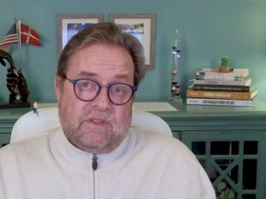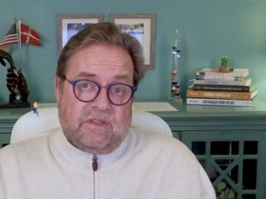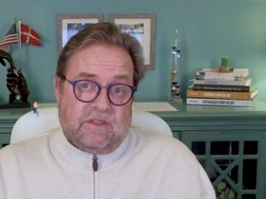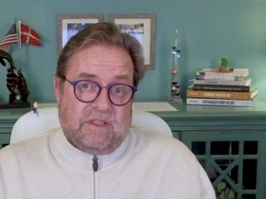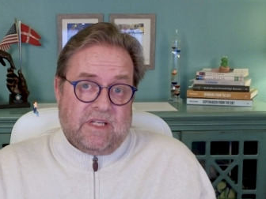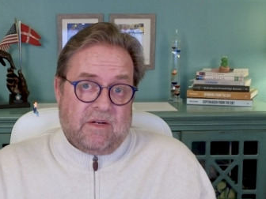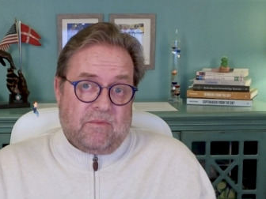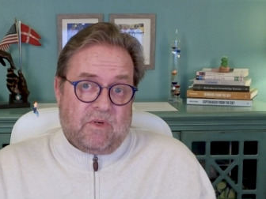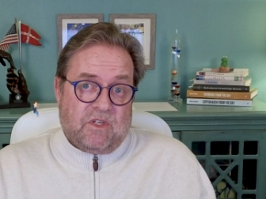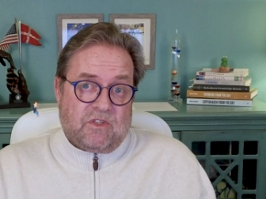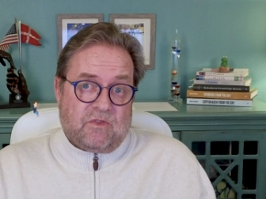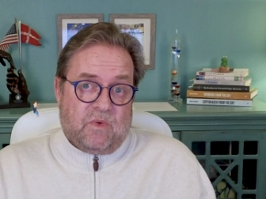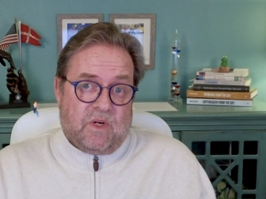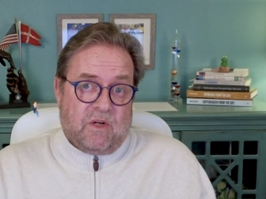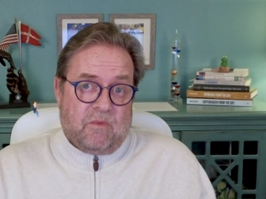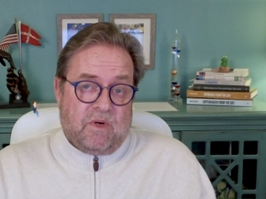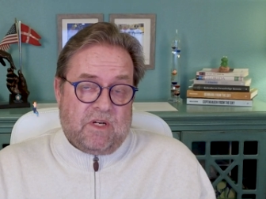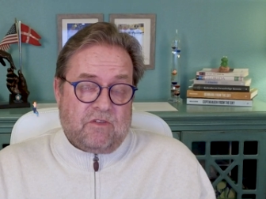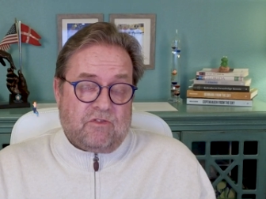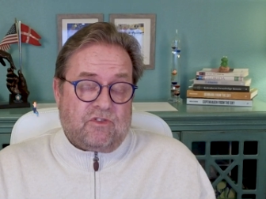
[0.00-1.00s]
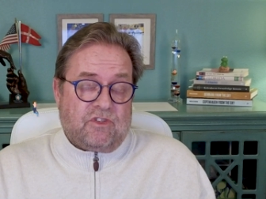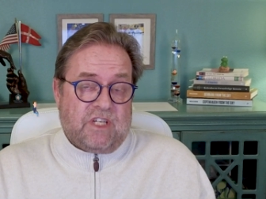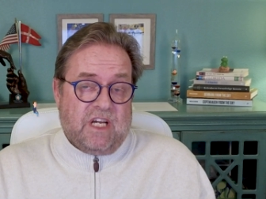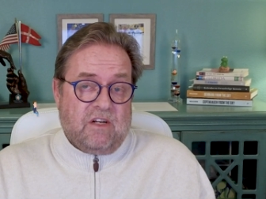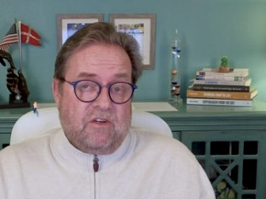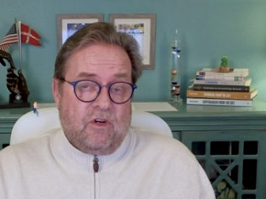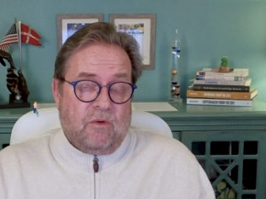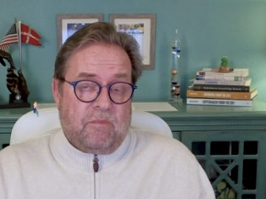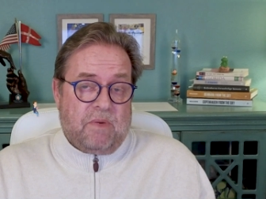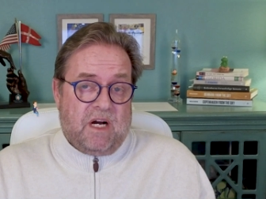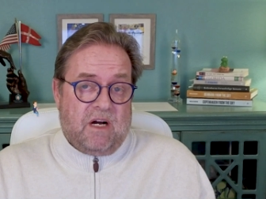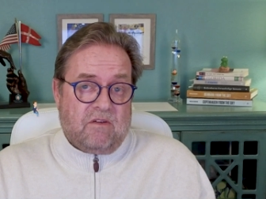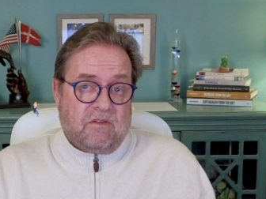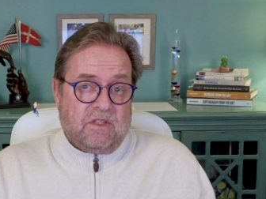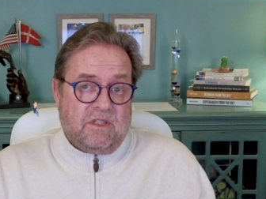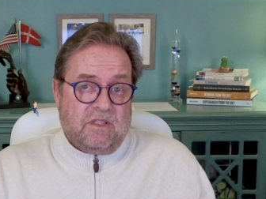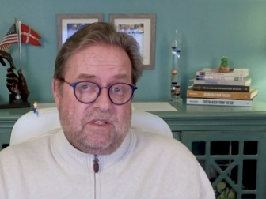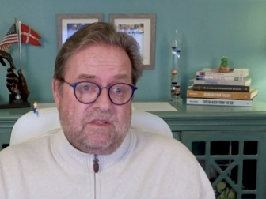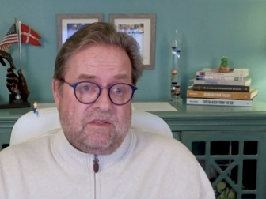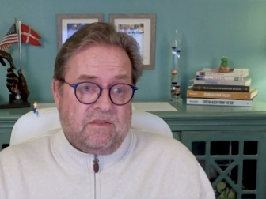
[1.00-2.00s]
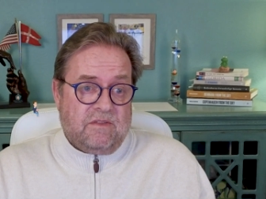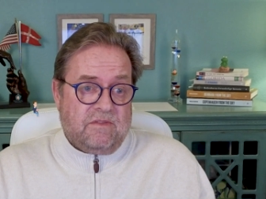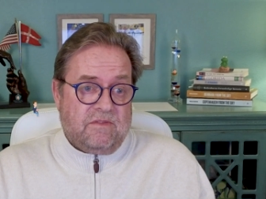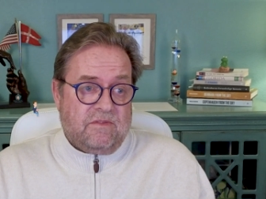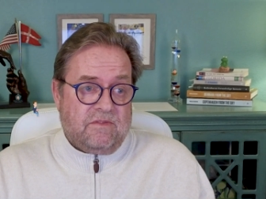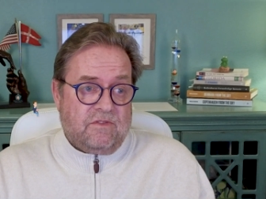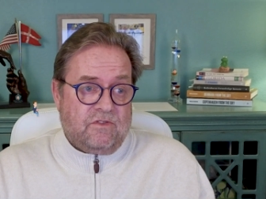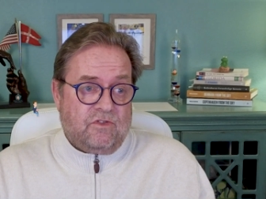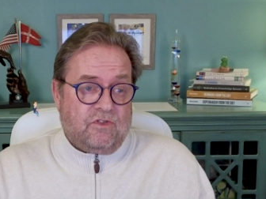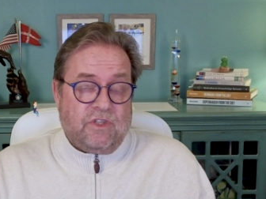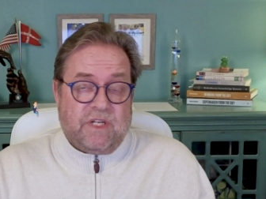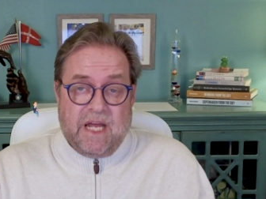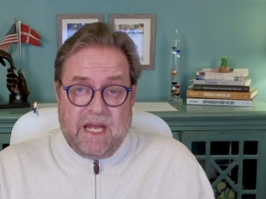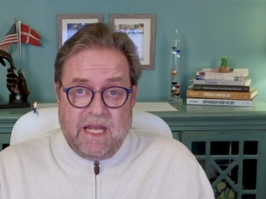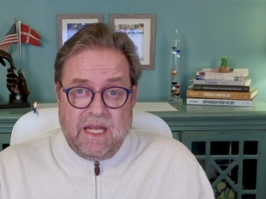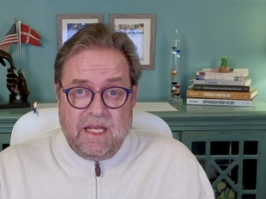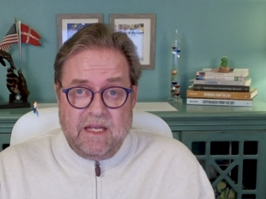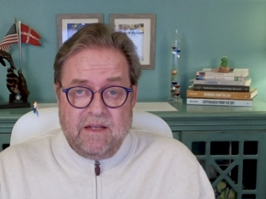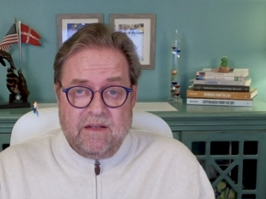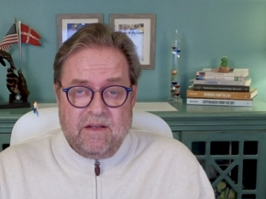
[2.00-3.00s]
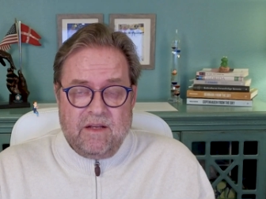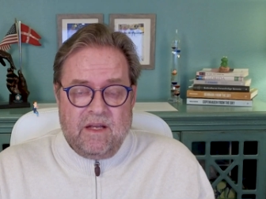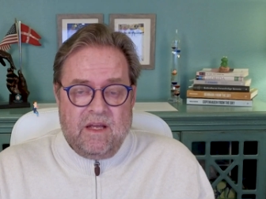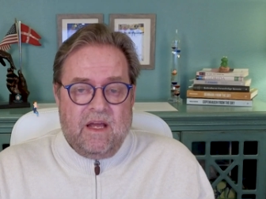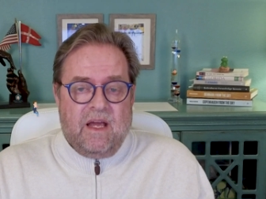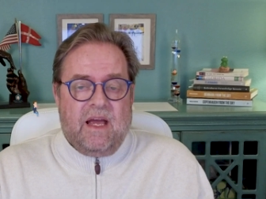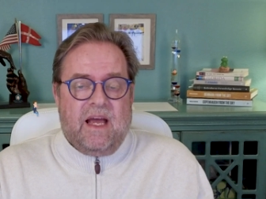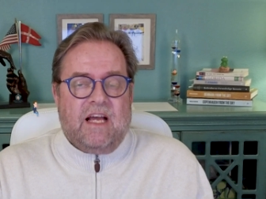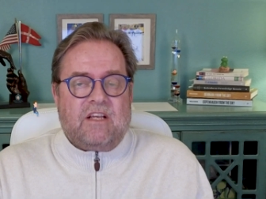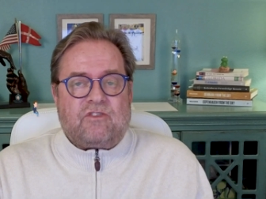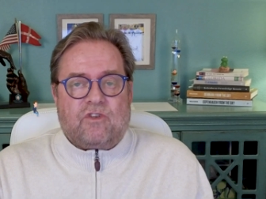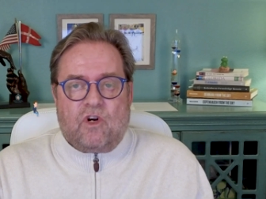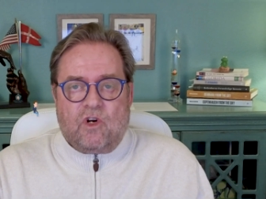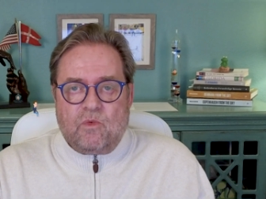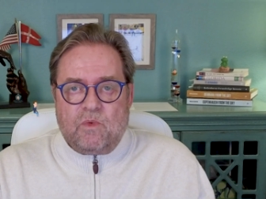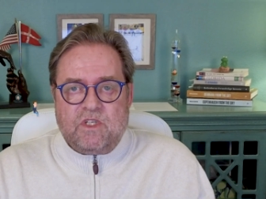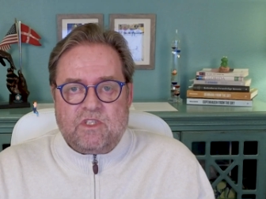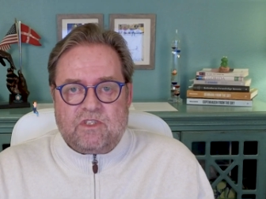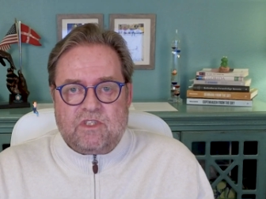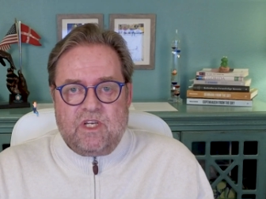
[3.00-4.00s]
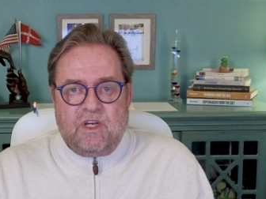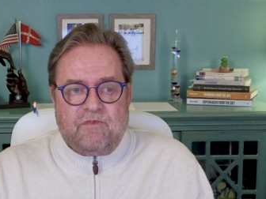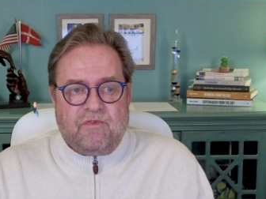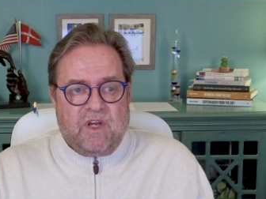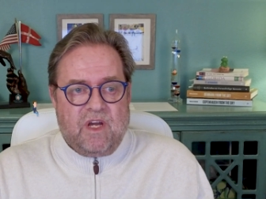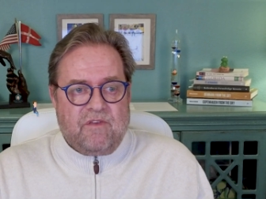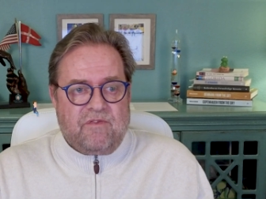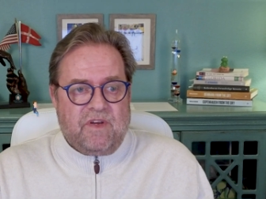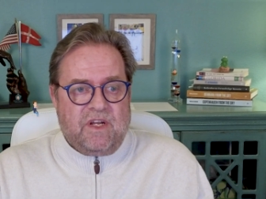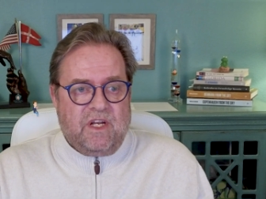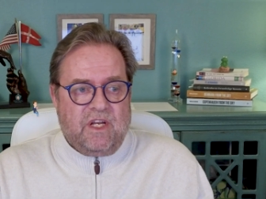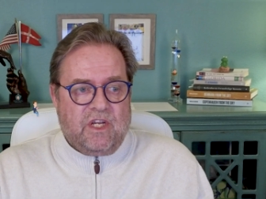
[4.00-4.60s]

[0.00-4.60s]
that was what I wanted to tell you about today. As always, if you have any